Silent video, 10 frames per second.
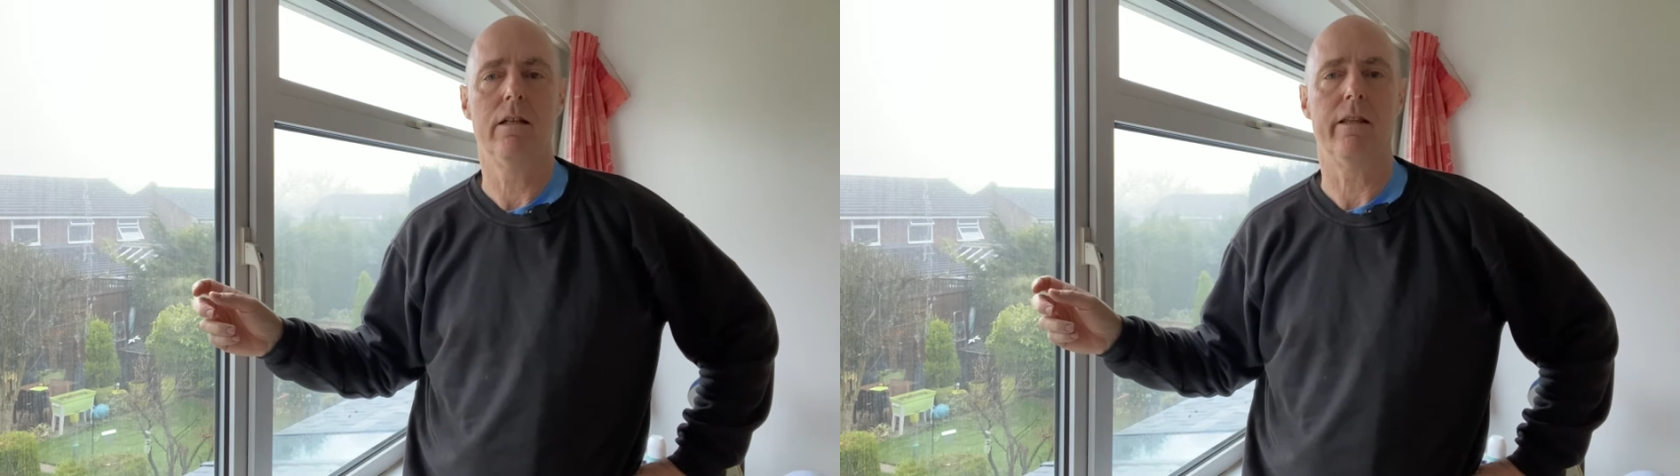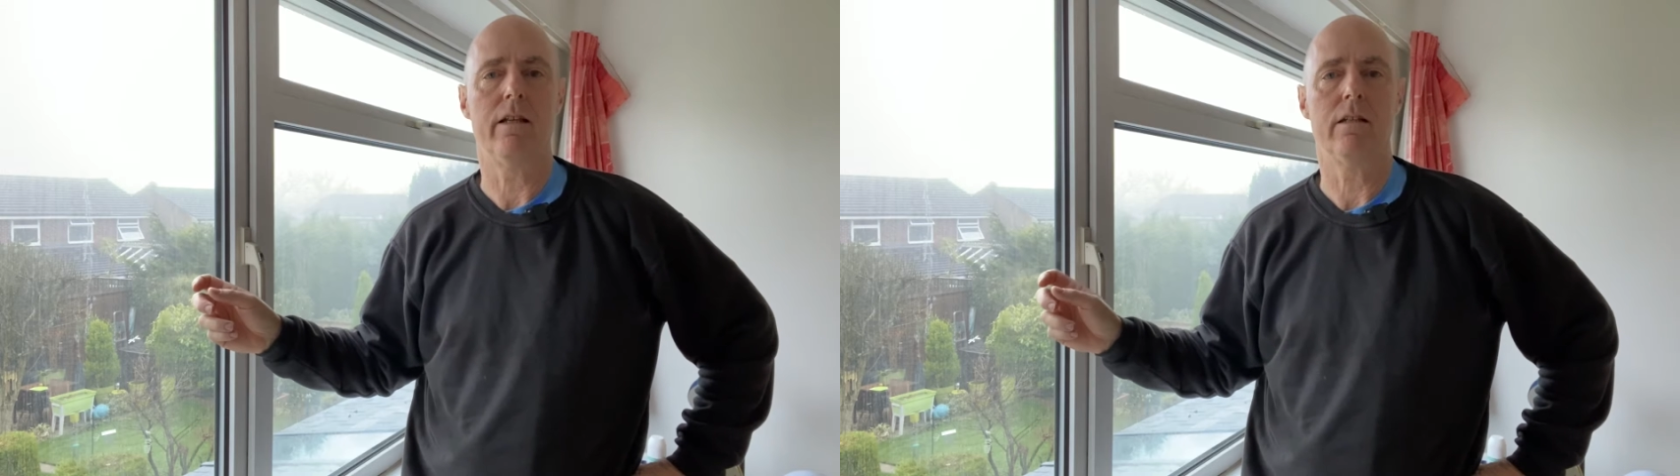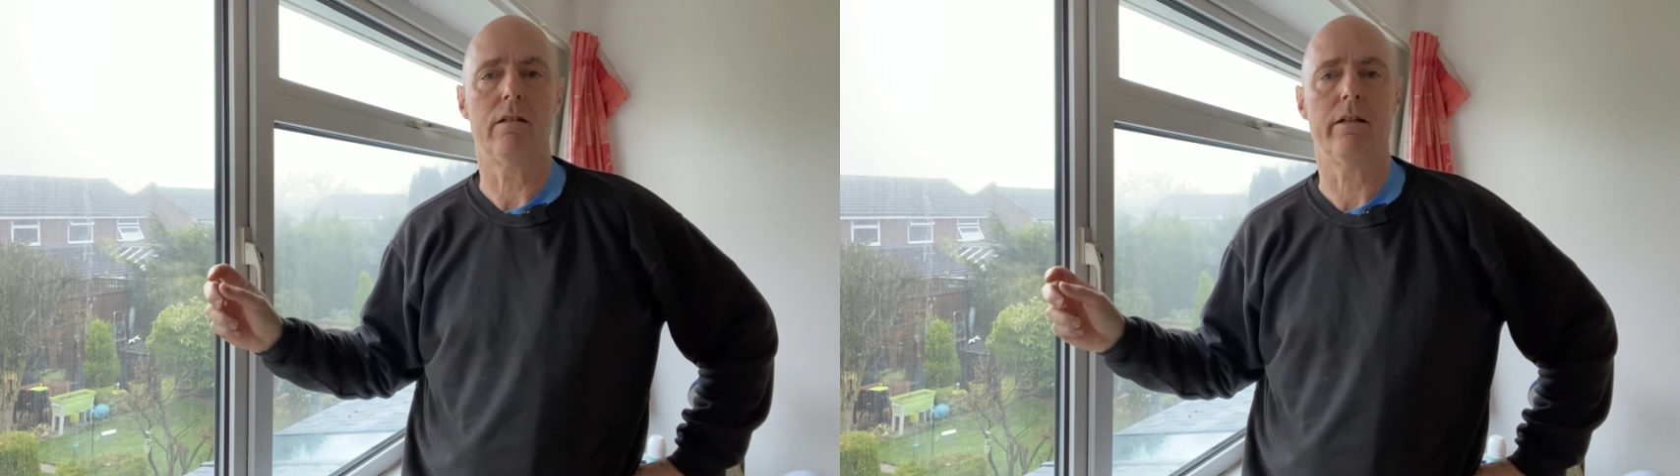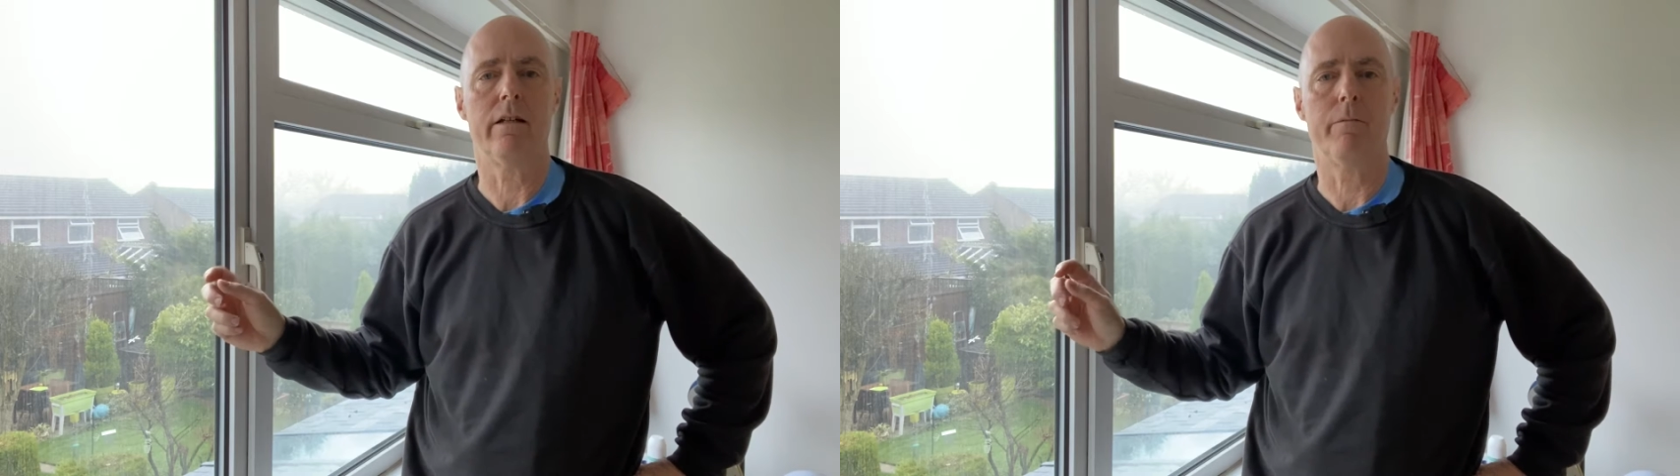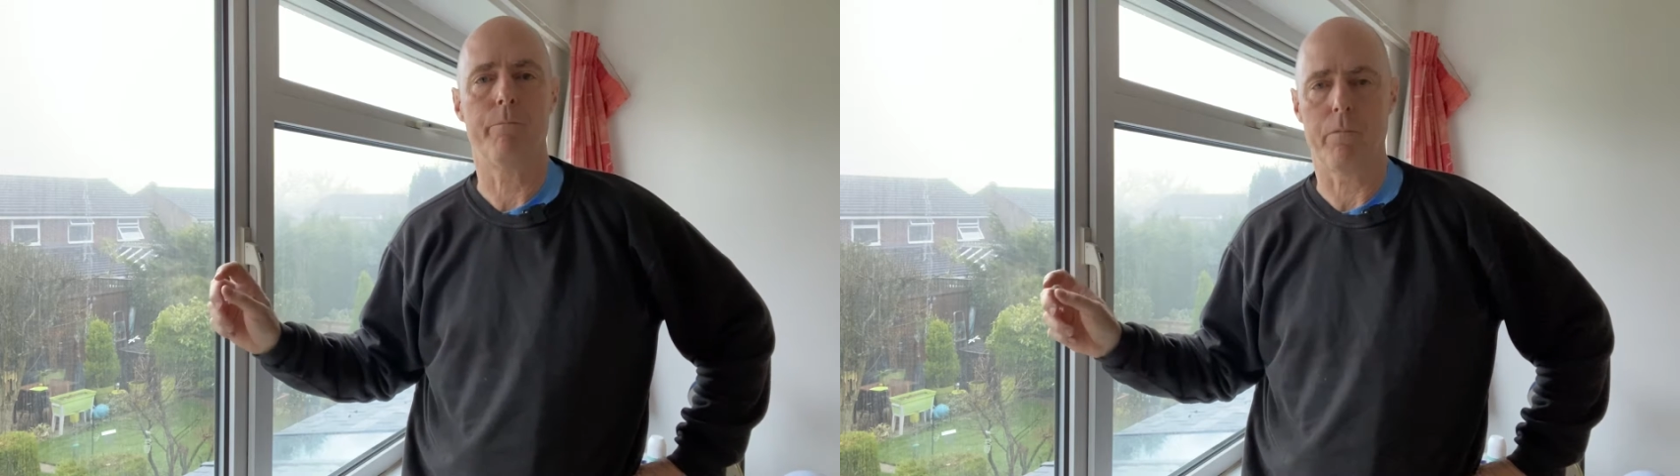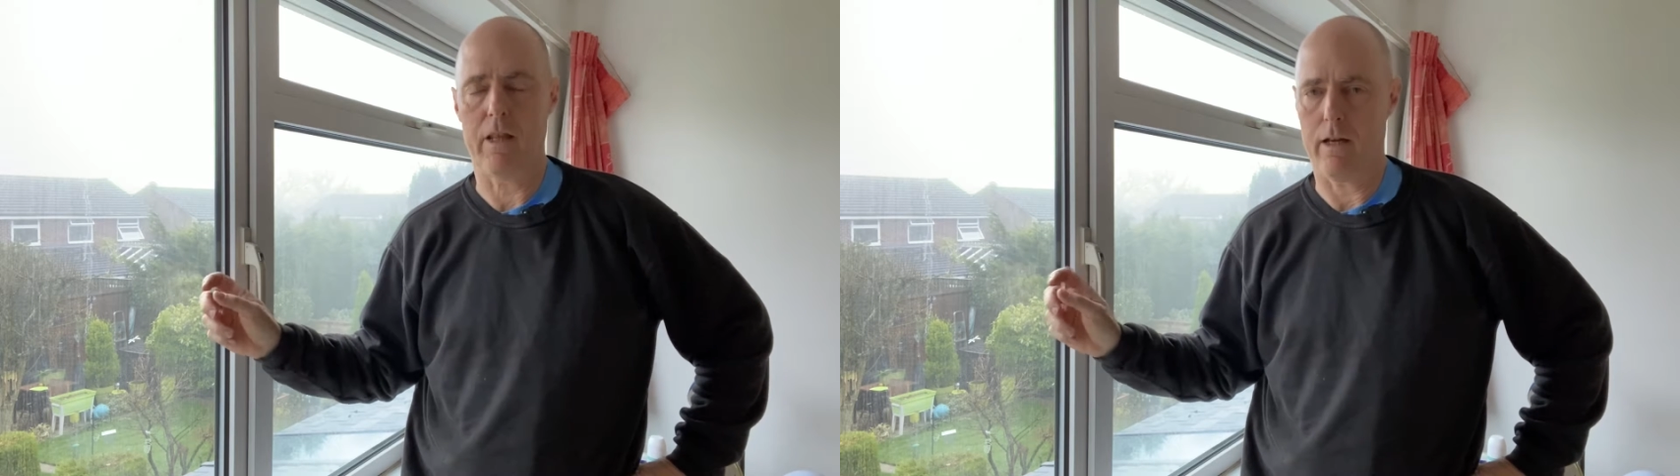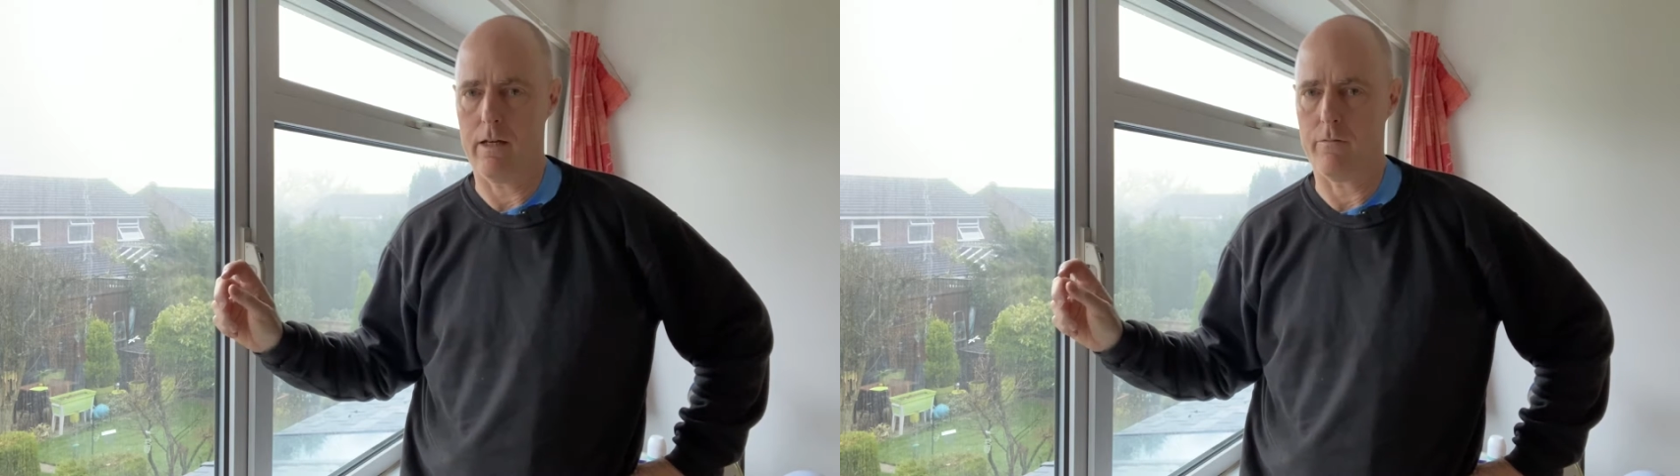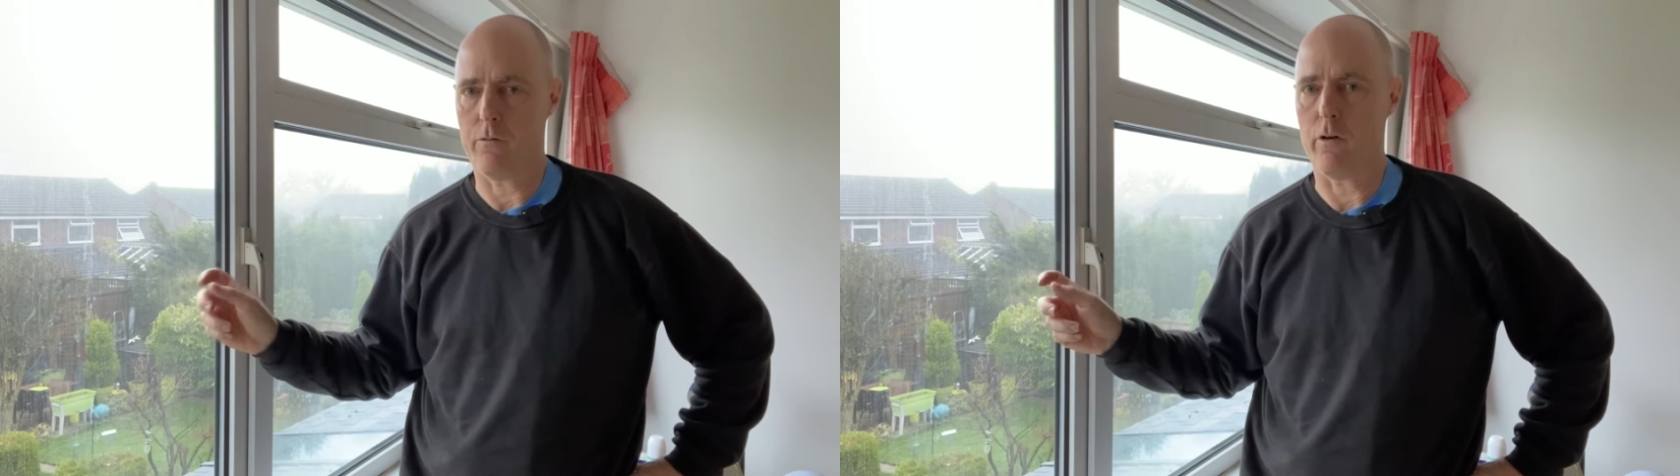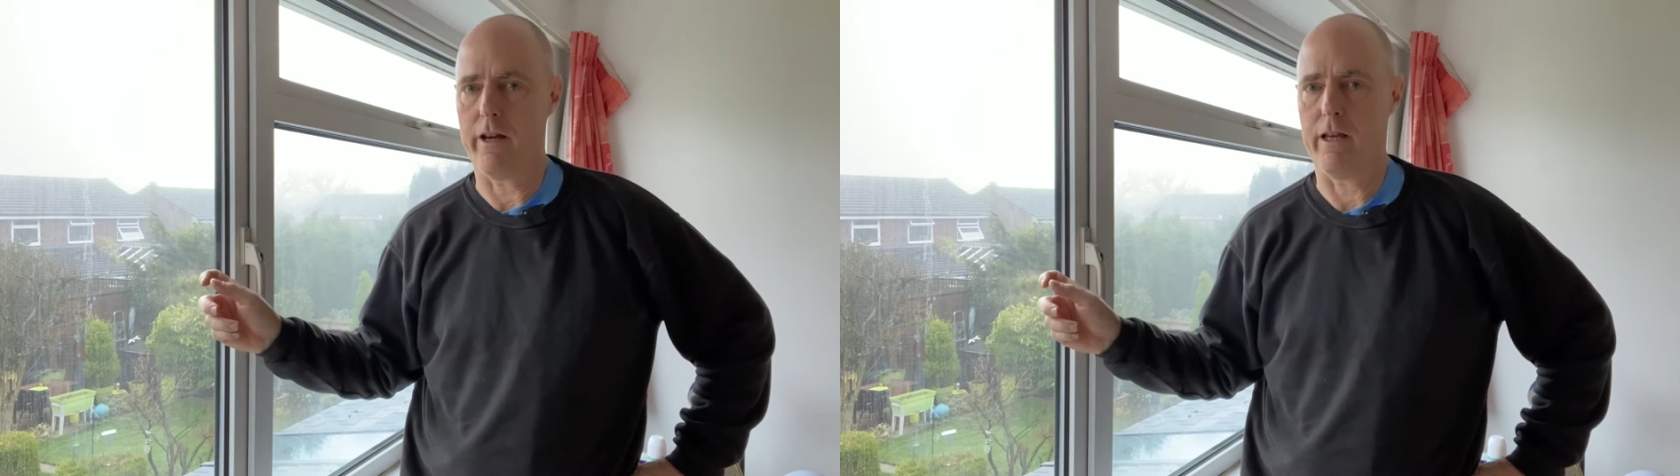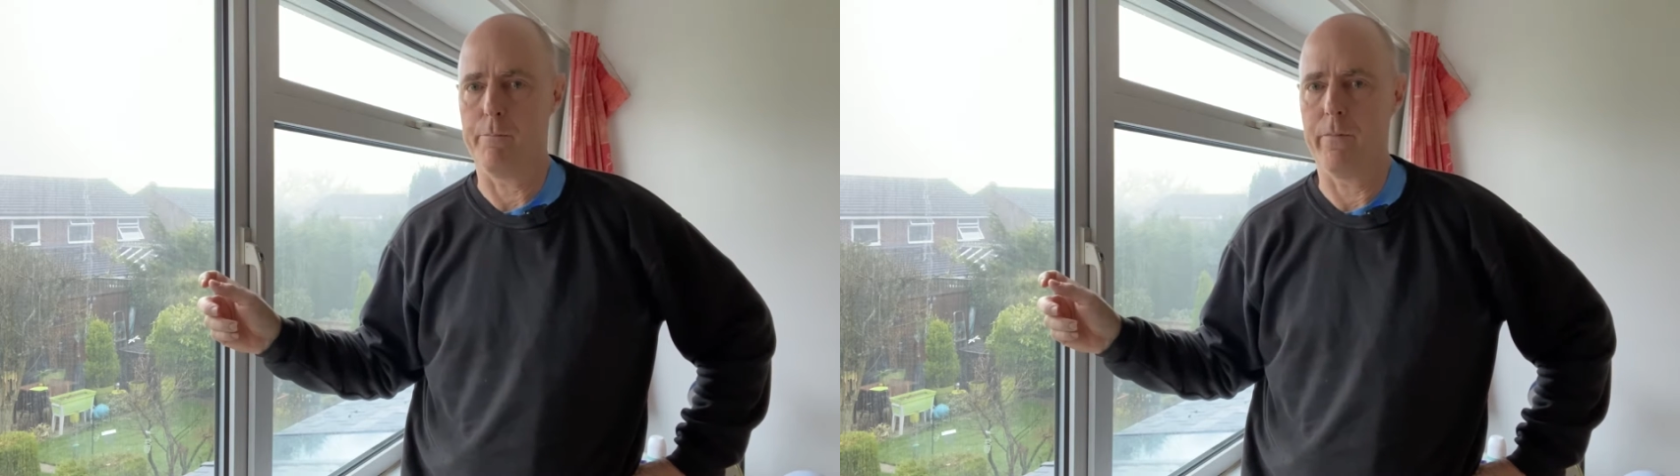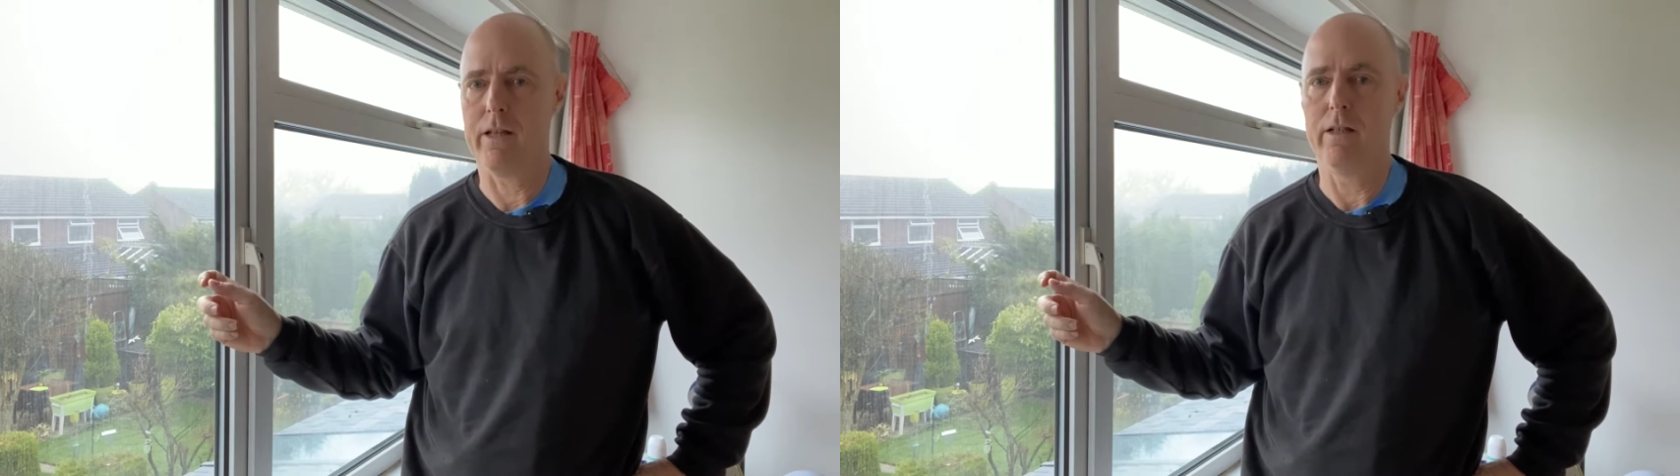the entire frame,